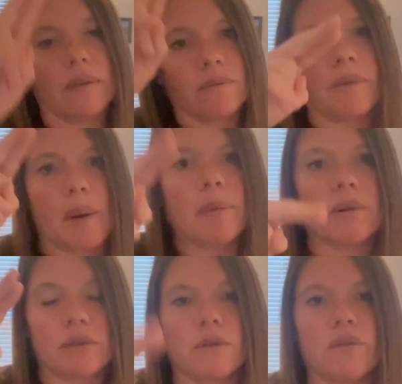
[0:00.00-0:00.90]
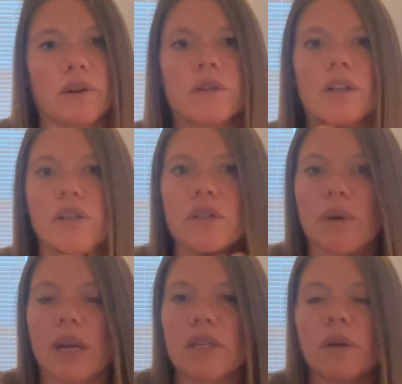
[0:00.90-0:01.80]
remember, two finger touch is
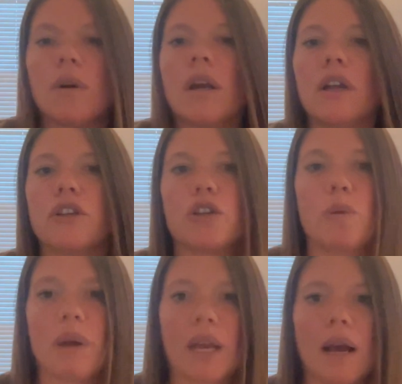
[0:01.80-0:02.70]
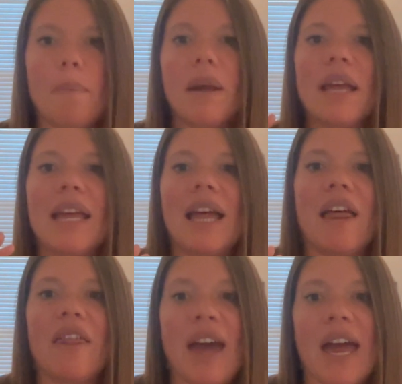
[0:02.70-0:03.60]
okay too, just no picking up.
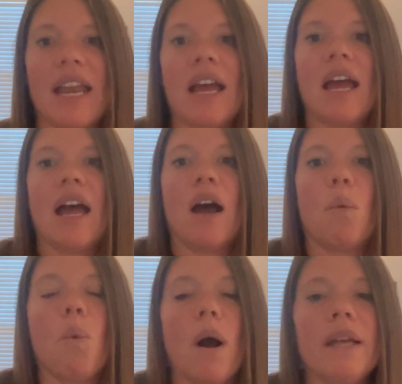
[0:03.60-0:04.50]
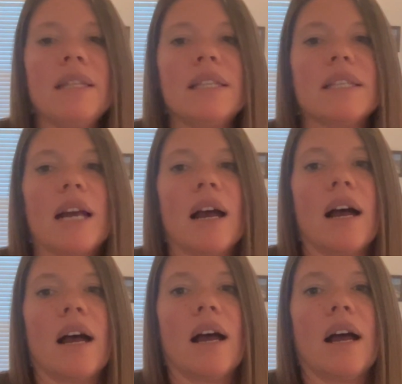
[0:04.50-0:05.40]
Then, once
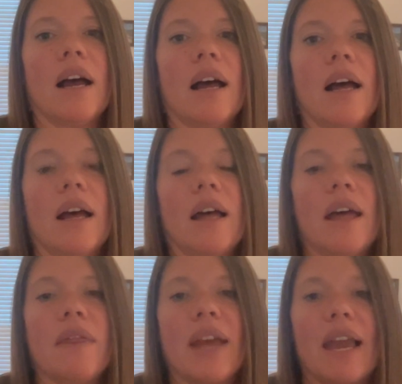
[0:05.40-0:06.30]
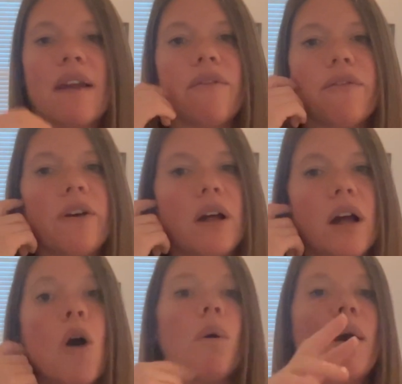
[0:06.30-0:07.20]
as
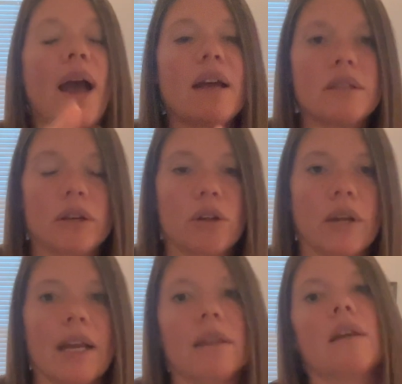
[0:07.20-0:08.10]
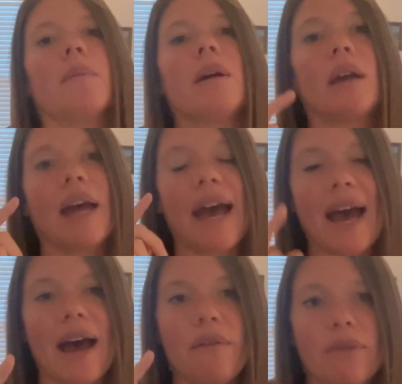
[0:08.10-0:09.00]
they're looking at them, have